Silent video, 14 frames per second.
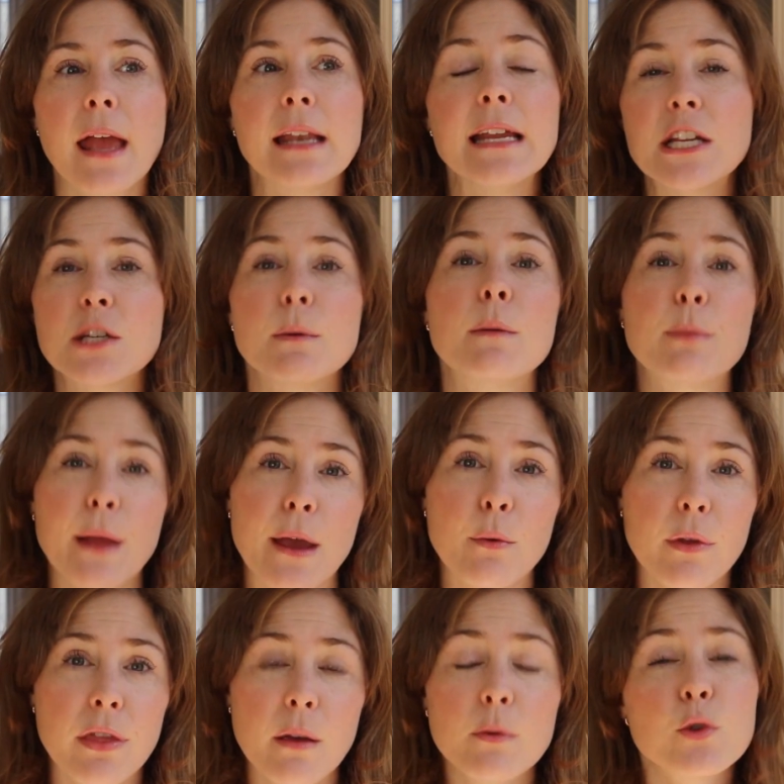need to be playing
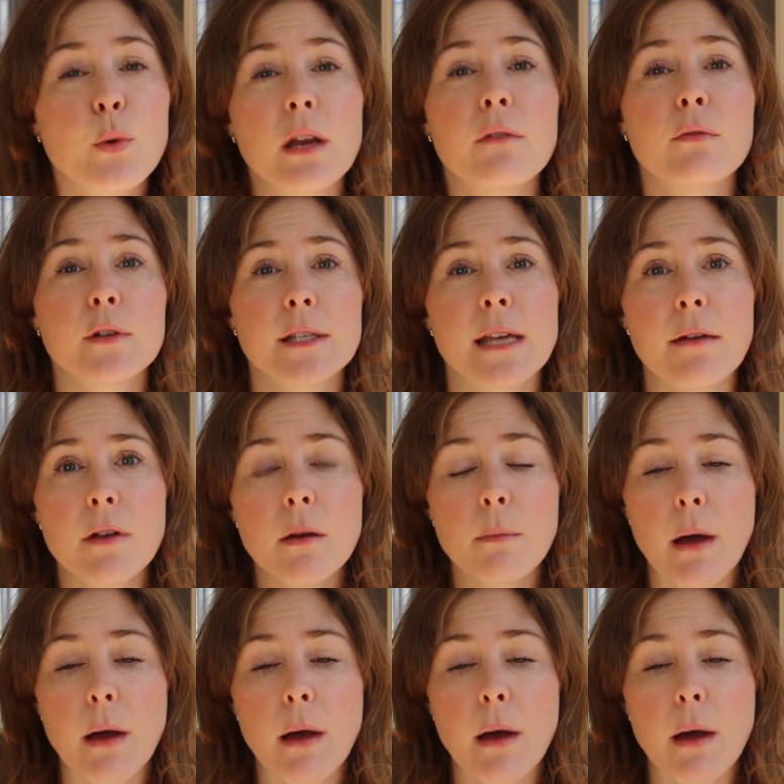with them 24/7.